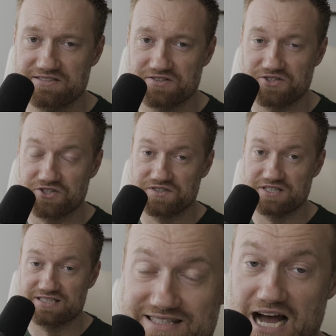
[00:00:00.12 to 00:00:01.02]
is just
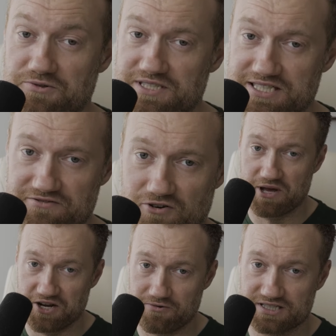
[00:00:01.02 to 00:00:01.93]
astounding for
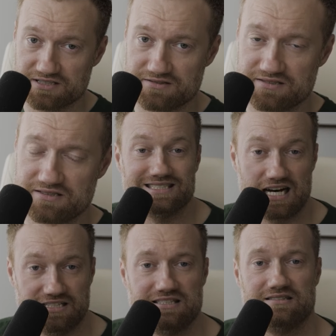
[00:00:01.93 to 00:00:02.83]
many reasons.
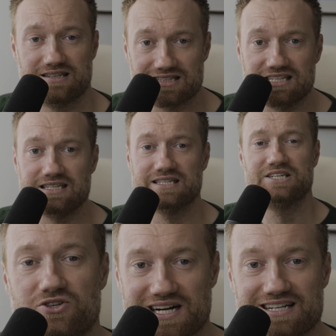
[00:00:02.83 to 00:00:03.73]
Nice, clean
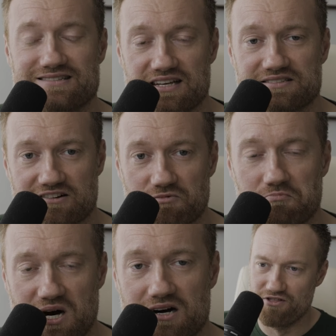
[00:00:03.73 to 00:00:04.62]
United States
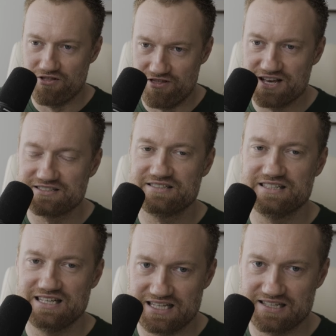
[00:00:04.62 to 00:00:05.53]
government bonds. This
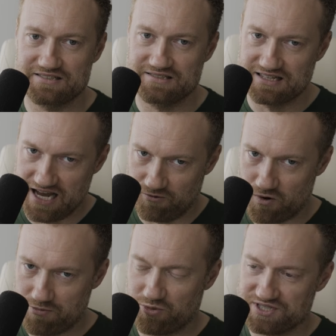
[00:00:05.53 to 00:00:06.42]
is a
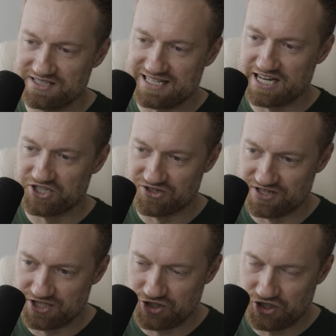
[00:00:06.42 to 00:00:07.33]

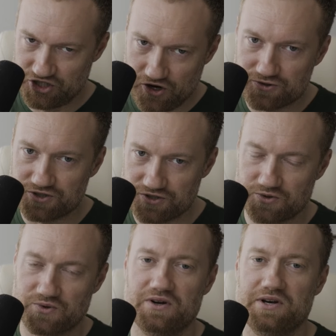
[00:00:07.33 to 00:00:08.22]
representation. This shows you